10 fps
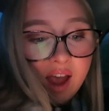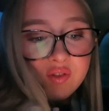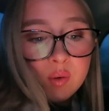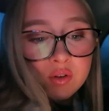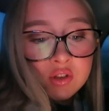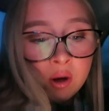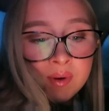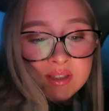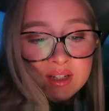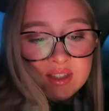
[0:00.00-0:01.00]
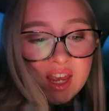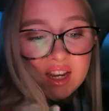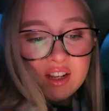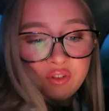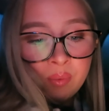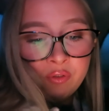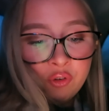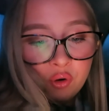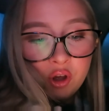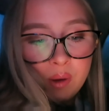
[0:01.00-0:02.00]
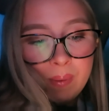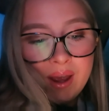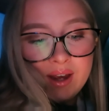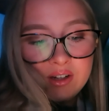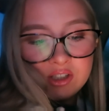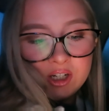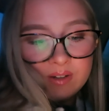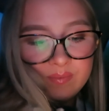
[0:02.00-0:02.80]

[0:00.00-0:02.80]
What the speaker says: Everyone's commenting saying it's from the For You page.